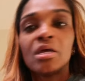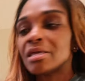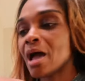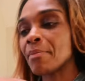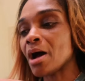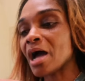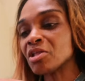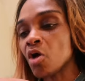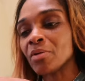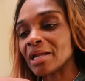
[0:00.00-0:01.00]
Yeah, but I
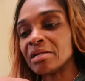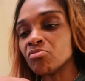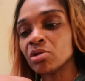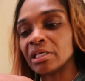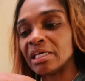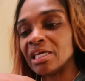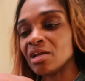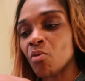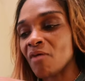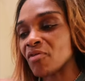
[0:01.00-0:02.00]
know, but I didn't really
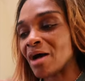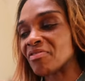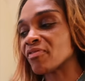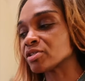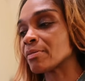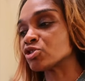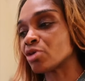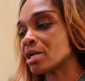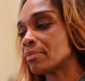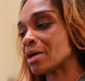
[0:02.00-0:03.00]
eat at Waffle House. The first time I
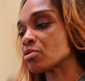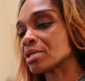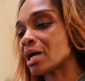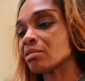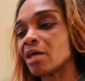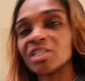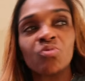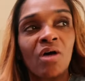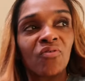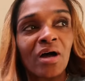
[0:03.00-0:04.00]
tried it, but I don't think I
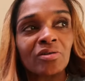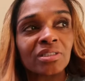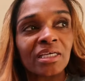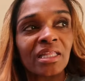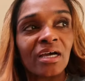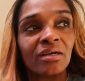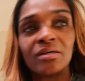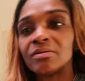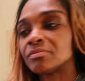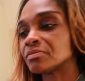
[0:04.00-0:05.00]
liked Waffle House like that. Yeah.